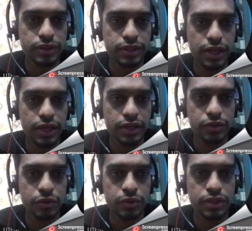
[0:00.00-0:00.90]
can
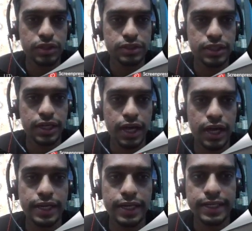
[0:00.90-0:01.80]
do is that
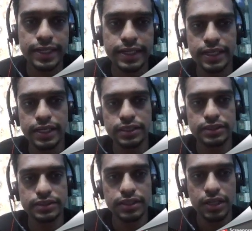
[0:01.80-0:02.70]
I redeclare
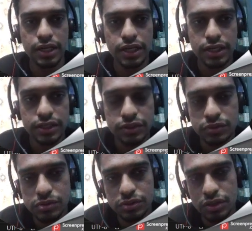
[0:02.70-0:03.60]
this
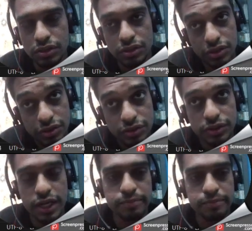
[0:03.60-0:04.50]
into the
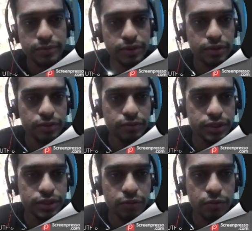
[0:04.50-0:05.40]
type
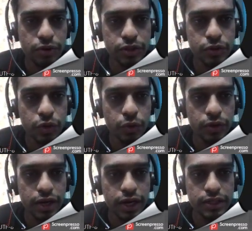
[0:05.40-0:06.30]
which I want to
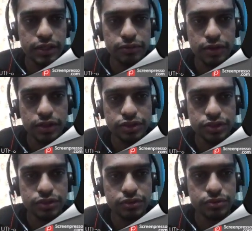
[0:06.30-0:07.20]
override the function
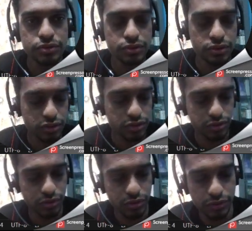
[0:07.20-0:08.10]
to.
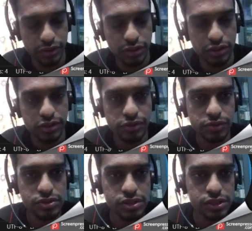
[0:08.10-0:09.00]
So over here control
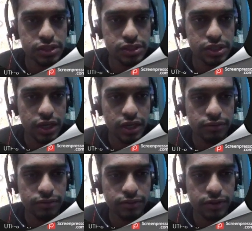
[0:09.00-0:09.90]
C, and if
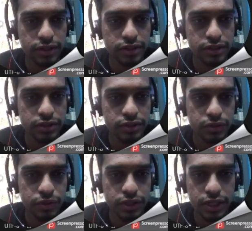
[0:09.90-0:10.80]
I
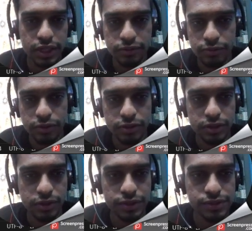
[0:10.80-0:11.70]
do it like for the
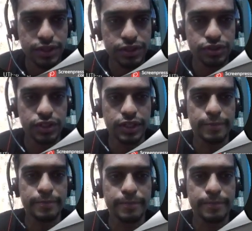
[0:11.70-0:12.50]
residential type,